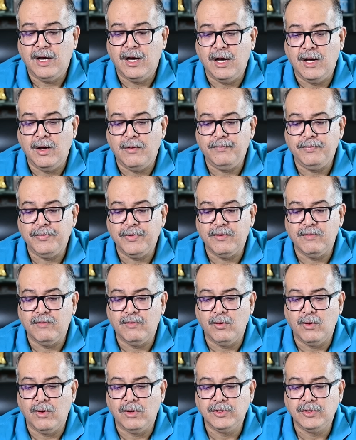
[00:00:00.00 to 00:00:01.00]
uh,
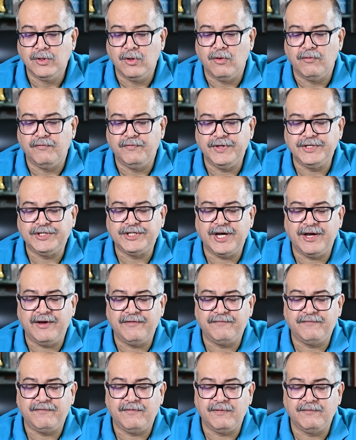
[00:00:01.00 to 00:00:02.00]
you know, which
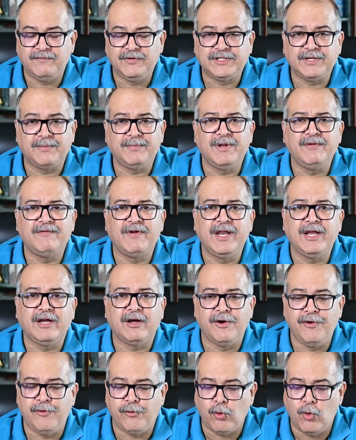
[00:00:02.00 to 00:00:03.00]
have, which have been very
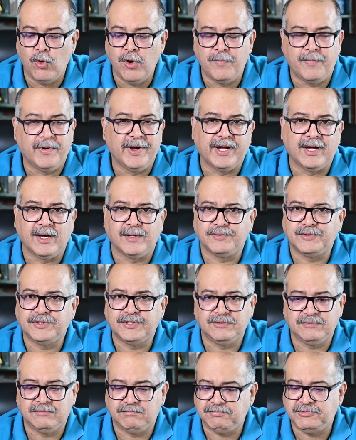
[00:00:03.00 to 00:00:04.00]
controlled breakups.
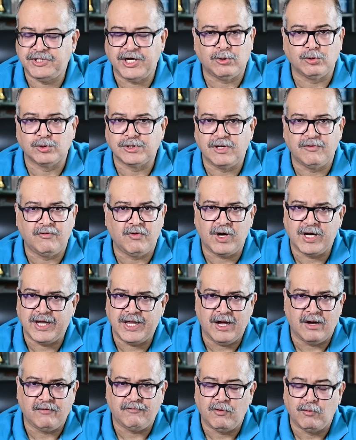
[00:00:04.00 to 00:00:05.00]

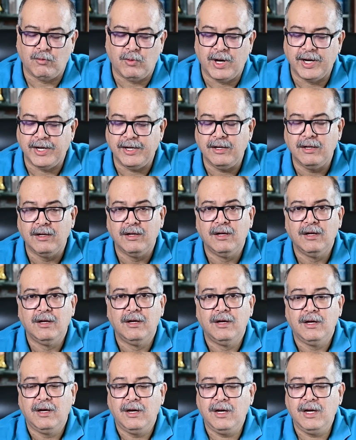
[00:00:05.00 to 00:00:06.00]
Czechoslovakia for one,
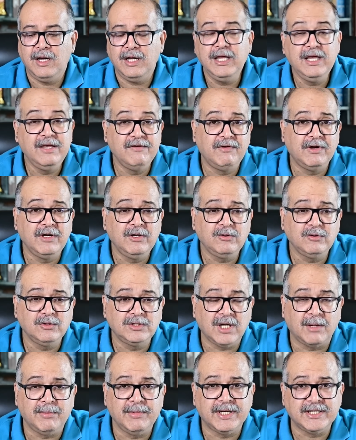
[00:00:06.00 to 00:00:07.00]
uh, even to
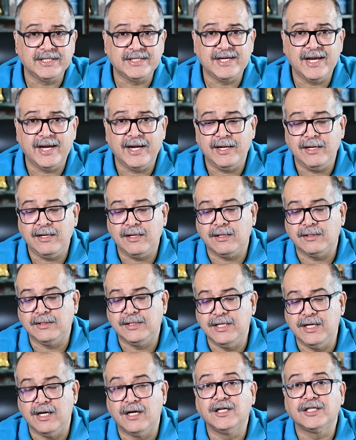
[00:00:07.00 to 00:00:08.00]
some extent
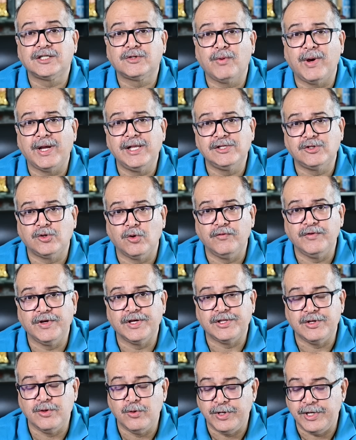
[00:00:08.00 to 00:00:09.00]
the erstwhile
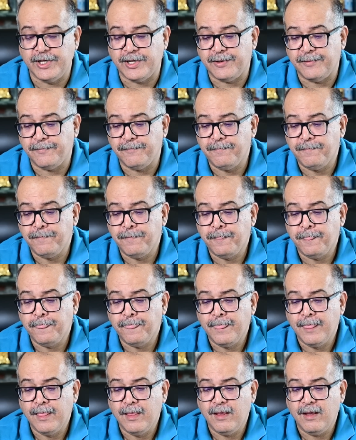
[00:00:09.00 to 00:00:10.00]
Soviet Union.
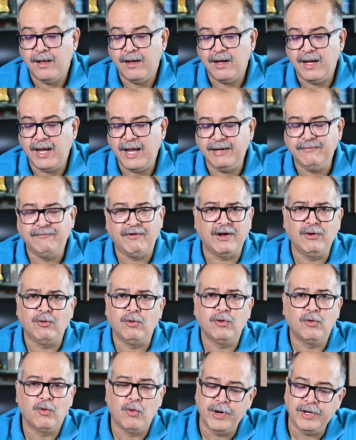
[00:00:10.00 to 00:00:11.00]
Uh, and one
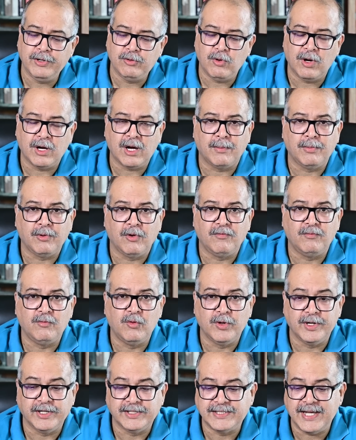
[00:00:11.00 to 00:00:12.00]
could go into a couple of
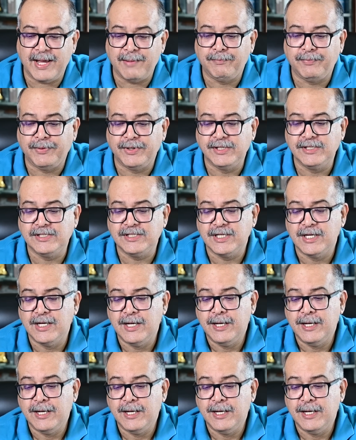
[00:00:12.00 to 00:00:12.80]
more examples,